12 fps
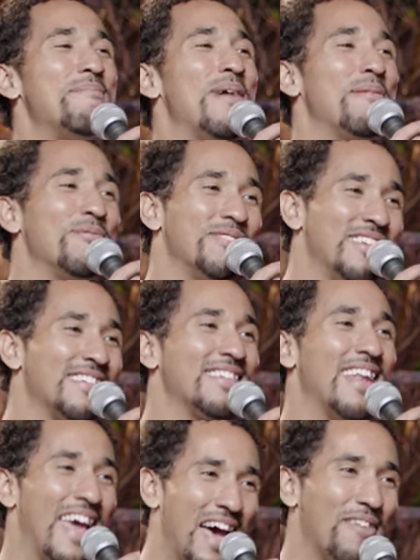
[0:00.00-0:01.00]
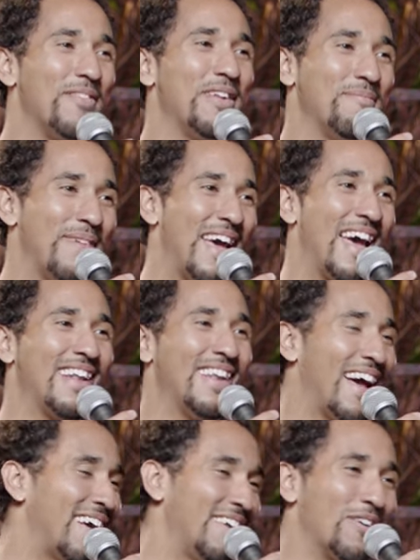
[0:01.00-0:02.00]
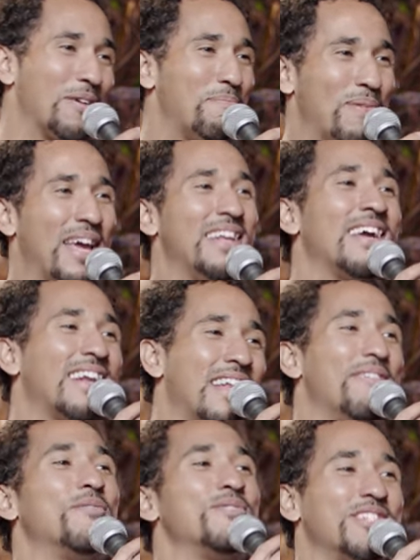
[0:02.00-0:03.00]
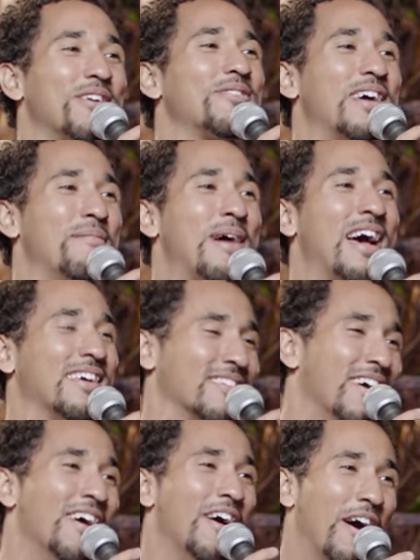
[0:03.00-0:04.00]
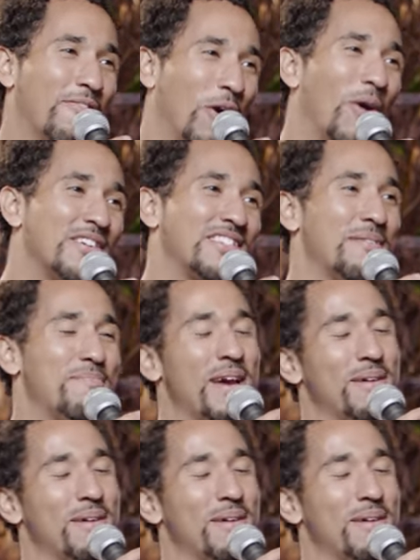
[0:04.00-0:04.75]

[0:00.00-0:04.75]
that baby was just in heaven, man. Now you're on a plane to Cleveland with your dumb ass. Of course